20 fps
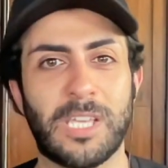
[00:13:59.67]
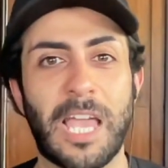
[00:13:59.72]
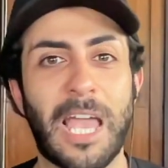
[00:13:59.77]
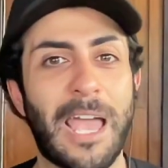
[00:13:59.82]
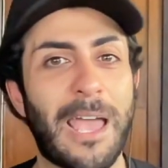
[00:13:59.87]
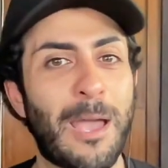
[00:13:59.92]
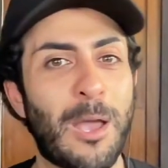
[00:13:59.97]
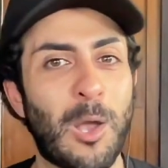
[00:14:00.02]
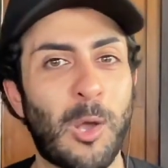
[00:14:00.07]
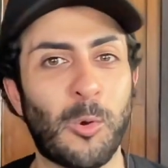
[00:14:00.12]

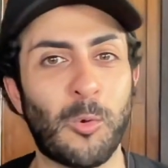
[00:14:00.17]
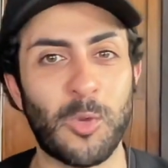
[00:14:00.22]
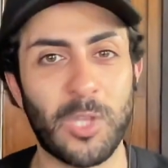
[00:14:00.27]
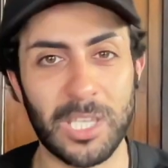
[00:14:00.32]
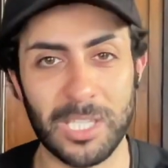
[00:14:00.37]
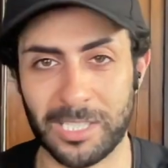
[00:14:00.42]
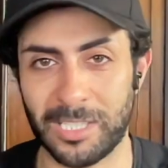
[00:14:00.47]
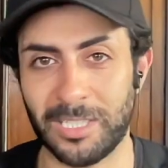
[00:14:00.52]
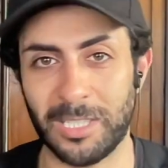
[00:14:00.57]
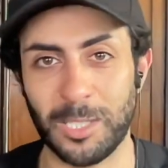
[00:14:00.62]
how
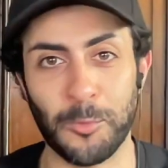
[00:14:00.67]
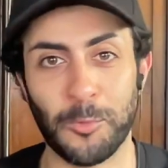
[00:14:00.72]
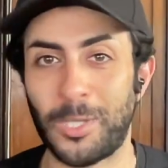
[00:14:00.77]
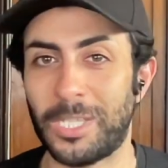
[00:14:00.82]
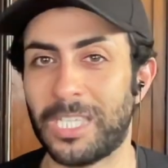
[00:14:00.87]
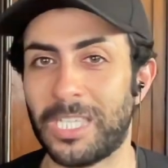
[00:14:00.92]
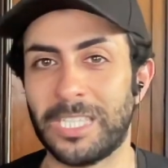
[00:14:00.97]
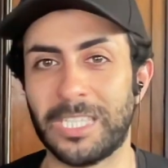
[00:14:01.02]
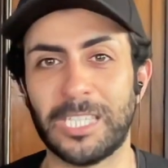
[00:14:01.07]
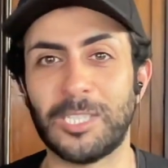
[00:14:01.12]
easily we
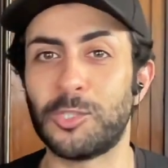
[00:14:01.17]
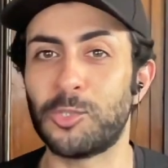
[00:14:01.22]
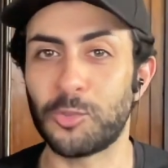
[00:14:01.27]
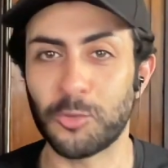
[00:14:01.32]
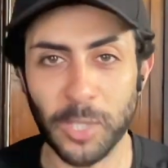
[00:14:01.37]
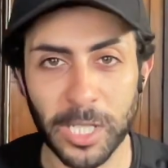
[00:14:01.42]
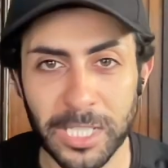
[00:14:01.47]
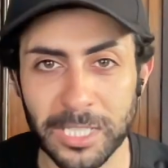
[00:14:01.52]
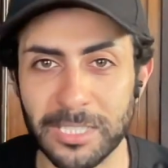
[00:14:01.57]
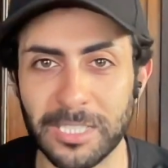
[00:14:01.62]
can get
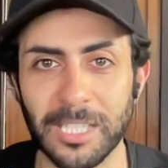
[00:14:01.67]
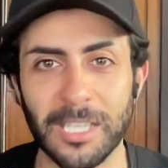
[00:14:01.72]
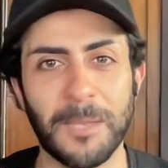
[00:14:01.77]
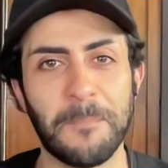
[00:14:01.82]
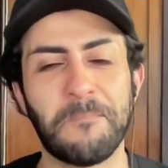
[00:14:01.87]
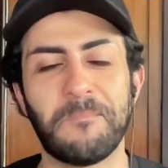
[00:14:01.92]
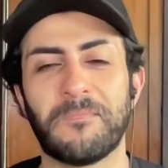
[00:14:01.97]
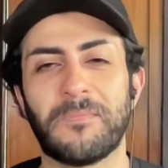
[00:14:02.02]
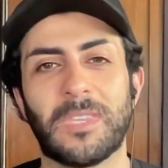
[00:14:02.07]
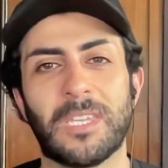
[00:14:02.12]
tricked
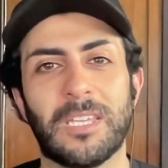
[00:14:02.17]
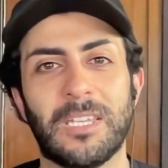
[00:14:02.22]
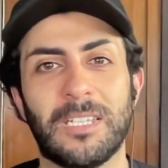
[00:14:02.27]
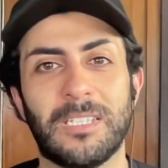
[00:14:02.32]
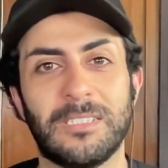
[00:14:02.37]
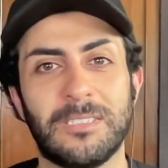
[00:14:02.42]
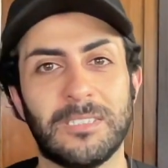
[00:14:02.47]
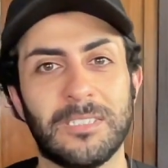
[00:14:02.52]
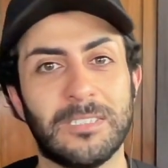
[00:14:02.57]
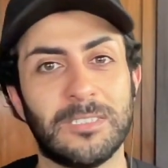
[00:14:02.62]

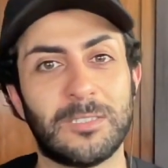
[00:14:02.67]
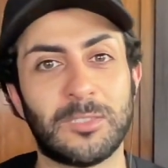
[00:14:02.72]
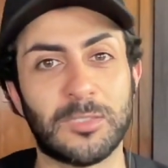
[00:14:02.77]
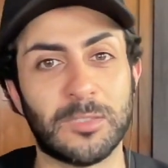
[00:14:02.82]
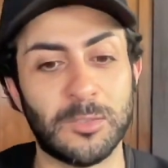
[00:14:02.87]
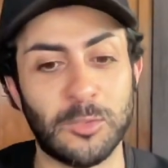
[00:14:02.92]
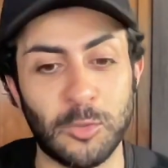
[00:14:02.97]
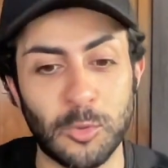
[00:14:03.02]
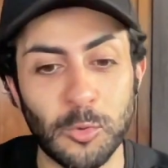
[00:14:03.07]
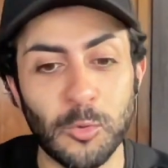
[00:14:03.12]
to
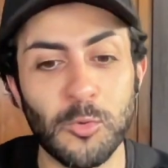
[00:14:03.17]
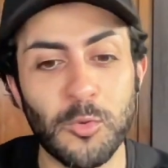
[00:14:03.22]
do